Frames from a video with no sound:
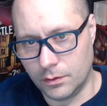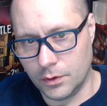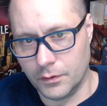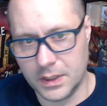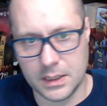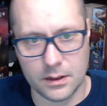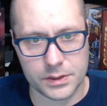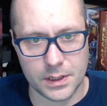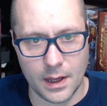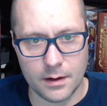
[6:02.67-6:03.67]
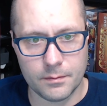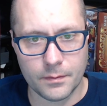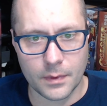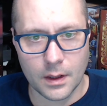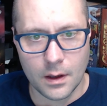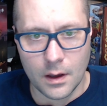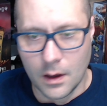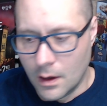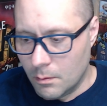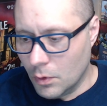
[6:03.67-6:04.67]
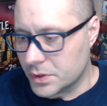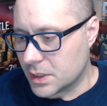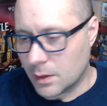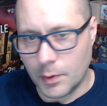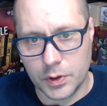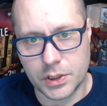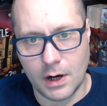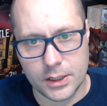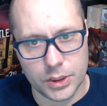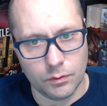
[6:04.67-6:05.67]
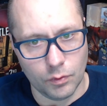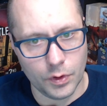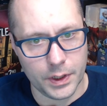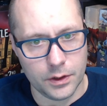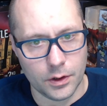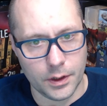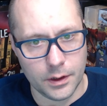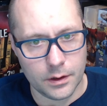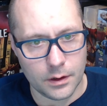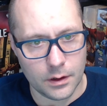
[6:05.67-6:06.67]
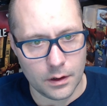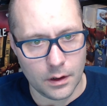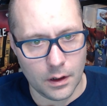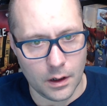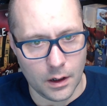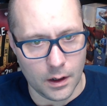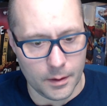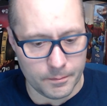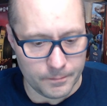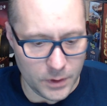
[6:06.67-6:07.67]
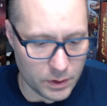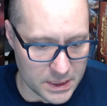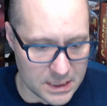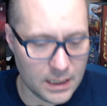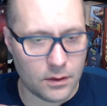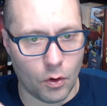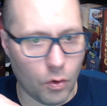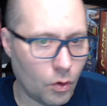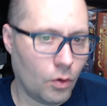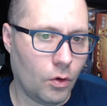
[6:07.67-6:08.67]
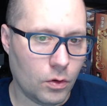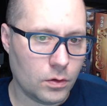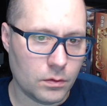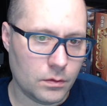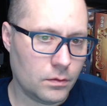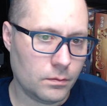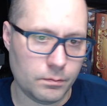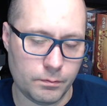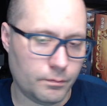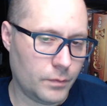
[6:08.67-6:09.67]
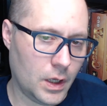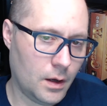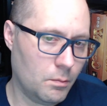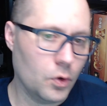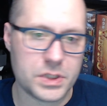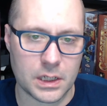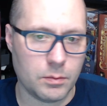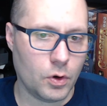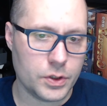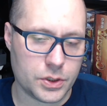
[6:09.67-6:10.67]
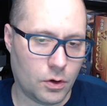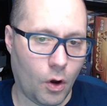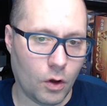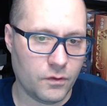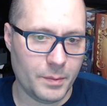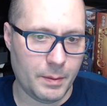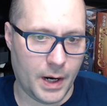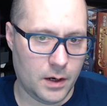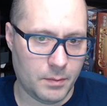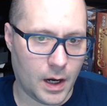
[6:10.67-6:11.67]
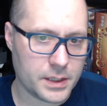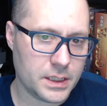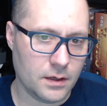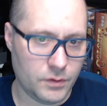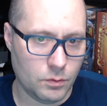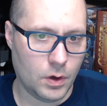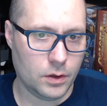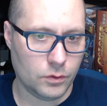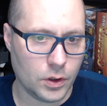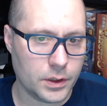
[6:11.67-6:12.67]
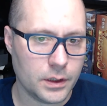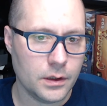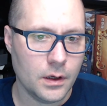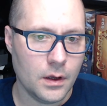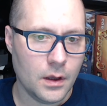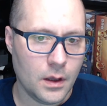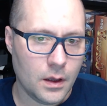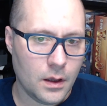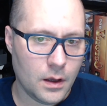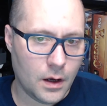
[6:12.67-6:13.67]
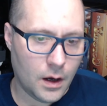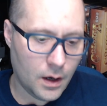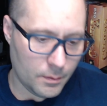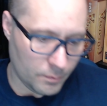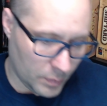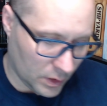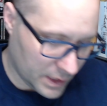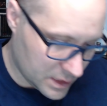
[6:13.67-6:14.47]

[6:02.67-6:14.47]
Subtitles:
the details on that. Most of the components are actually really good. You can see the whole. Most of the components are all of them in my unboxing if you want to look. But let's